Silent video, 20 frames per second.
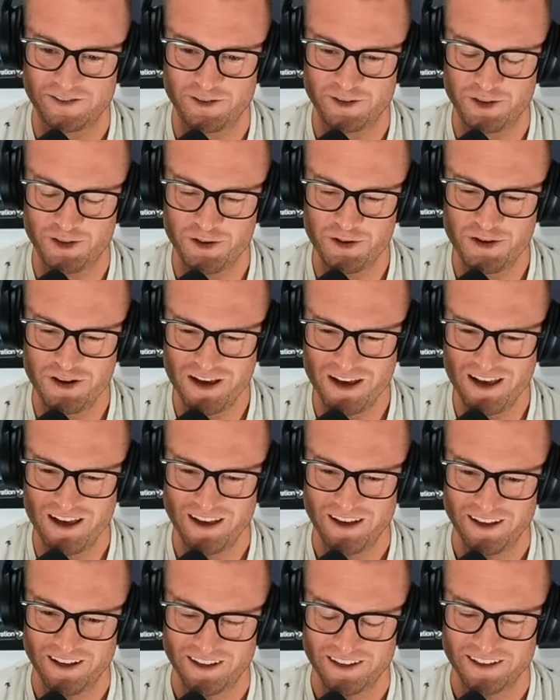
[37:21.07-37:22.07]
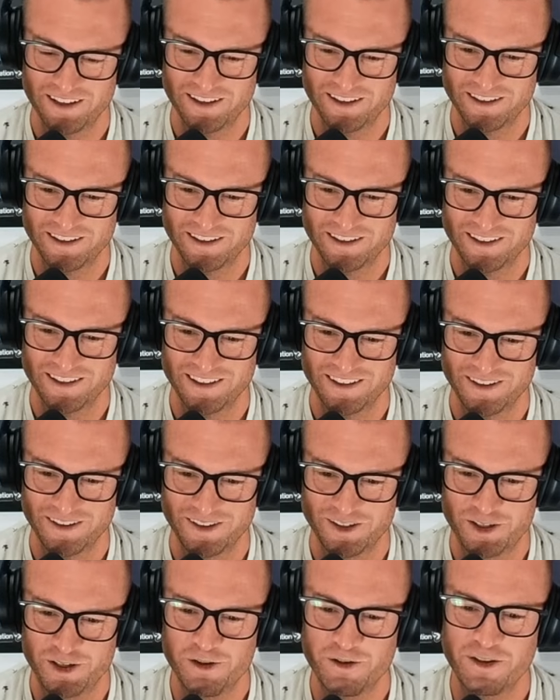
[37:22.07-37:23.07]
do you?
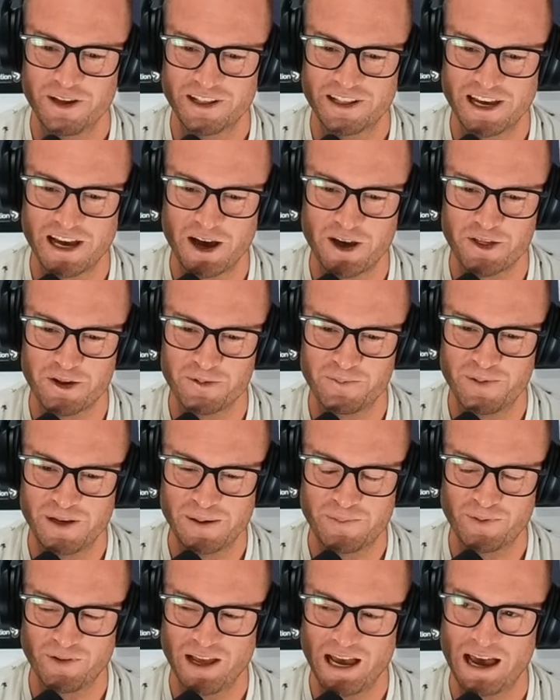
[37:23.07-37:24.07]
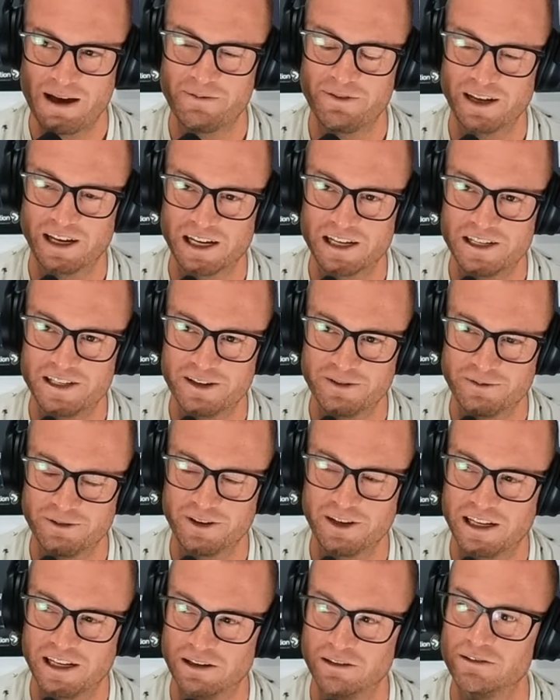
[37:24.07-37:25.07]
Do you think that other people have like a
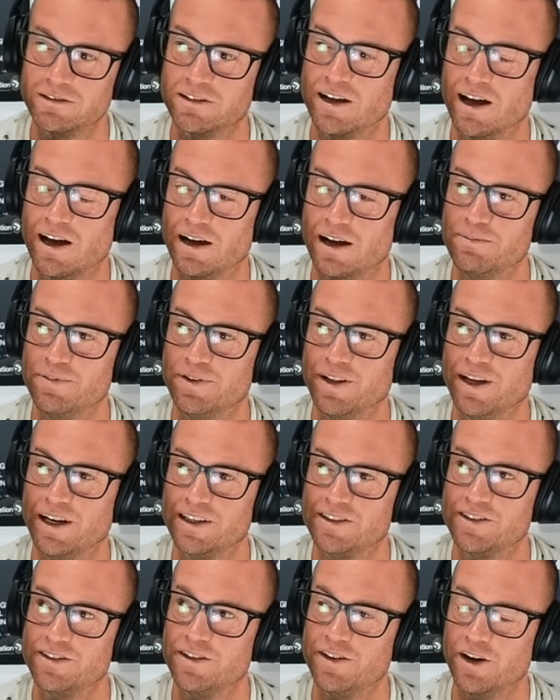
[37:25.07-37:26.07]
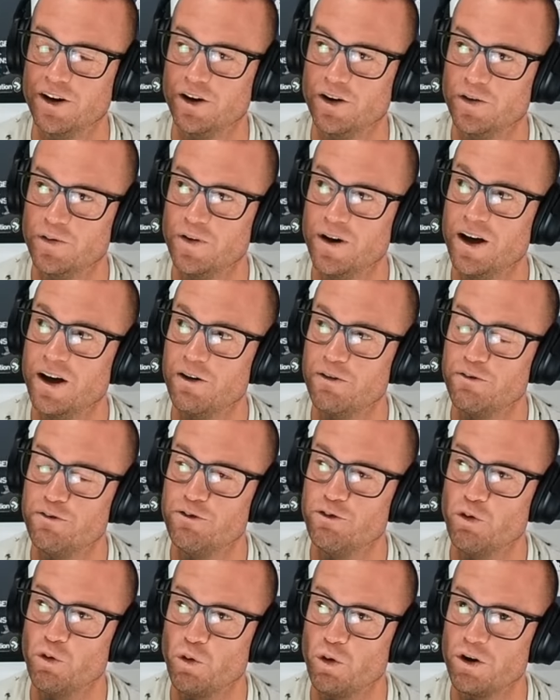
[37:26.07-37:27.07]
different guilt complex though
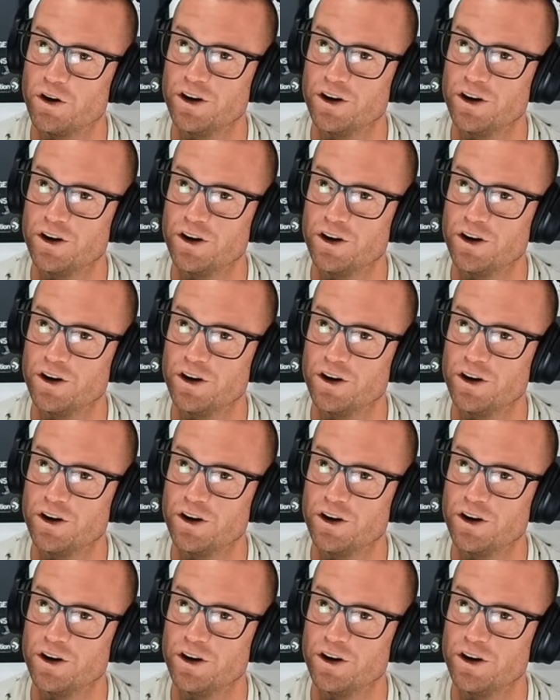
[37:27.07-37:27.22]
for